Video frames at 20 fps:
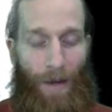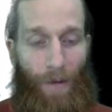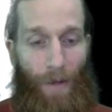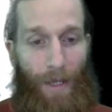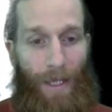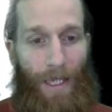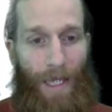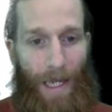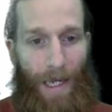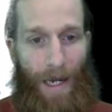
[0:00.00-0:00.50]
One
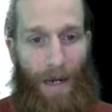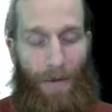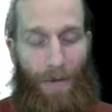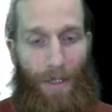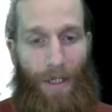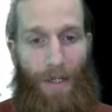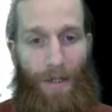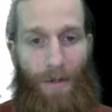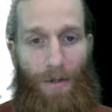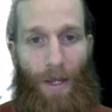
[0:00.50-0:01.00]
thing I
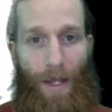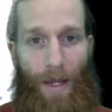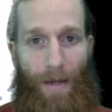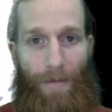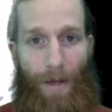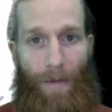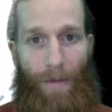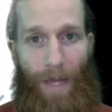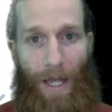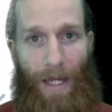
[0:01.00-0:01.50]
really do like
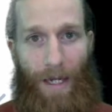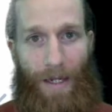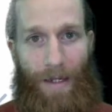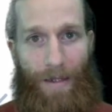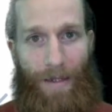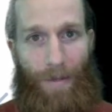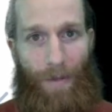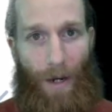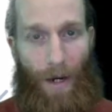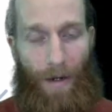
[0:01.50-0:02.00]
about pandas
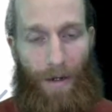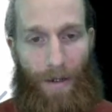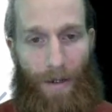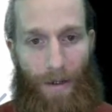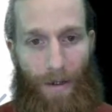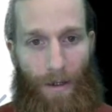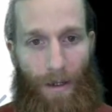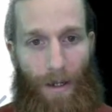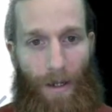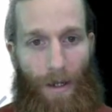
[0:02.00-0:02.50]
compared
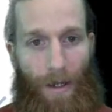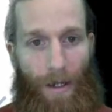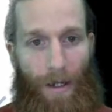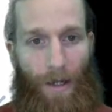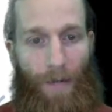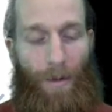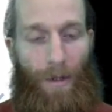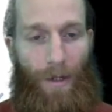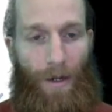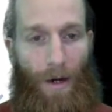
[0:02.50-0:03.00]
to
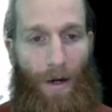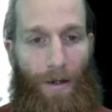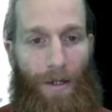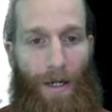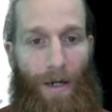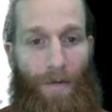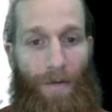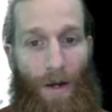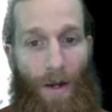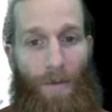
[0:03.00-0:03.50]
our
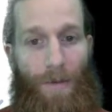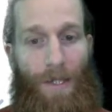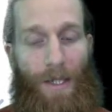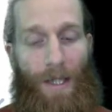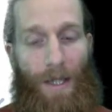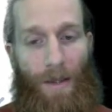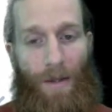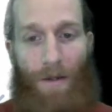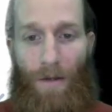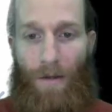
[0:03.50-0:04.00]
data frames is
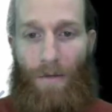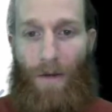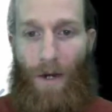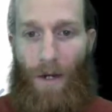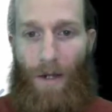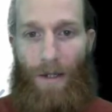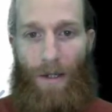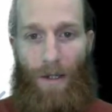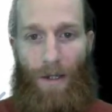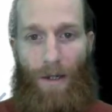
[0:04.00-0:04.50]
that they're very
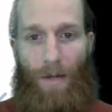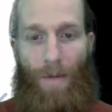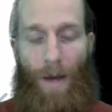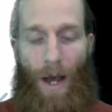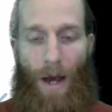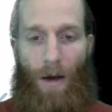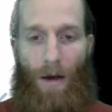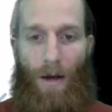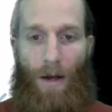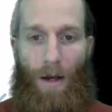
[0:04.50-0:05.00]
good
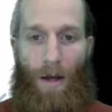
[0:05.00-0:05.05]
about